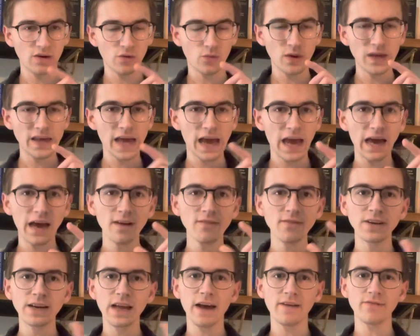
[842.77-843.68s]
we have a
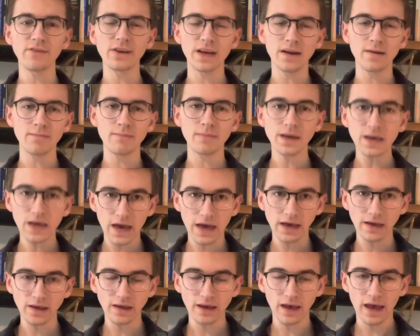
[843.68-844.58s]
definite
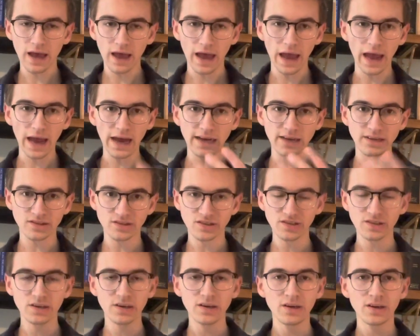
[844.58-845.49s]
being as
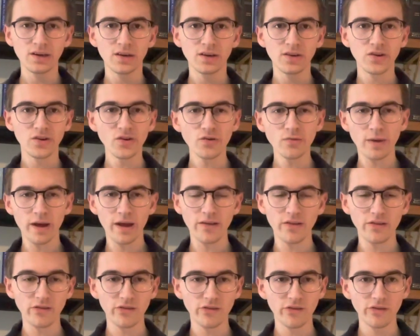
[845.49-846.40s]

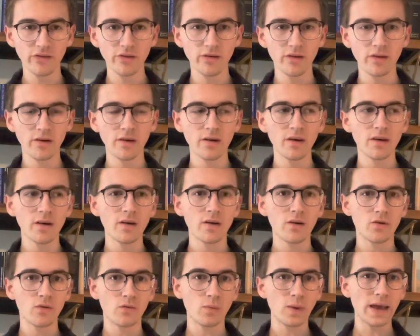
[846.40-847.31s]
humans.
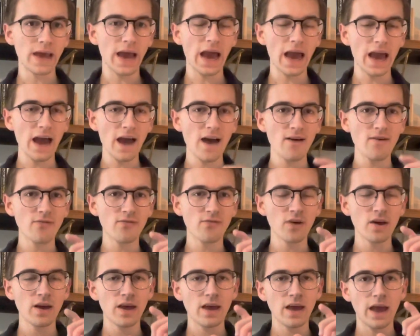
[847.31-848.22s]
We have
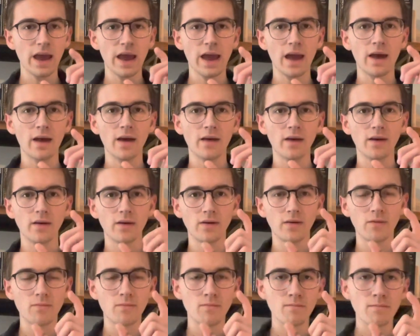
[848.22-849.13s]

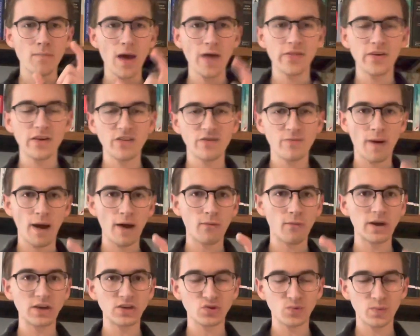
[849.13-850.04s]
methods by
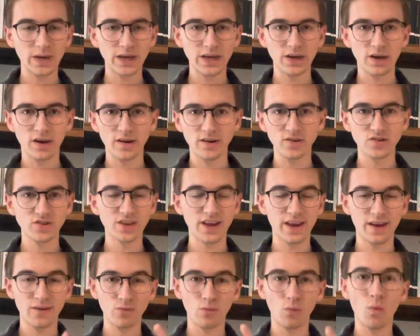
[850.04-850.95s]
which we can
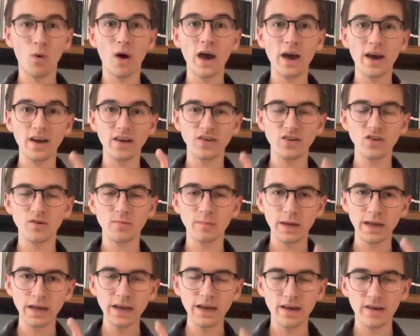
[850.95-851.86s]
understand what a
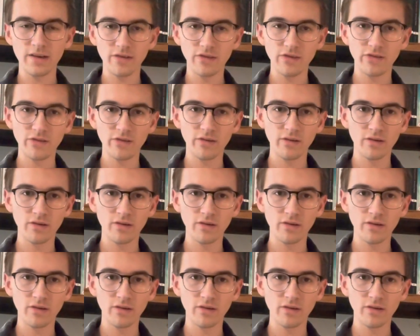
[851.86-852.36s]
human is.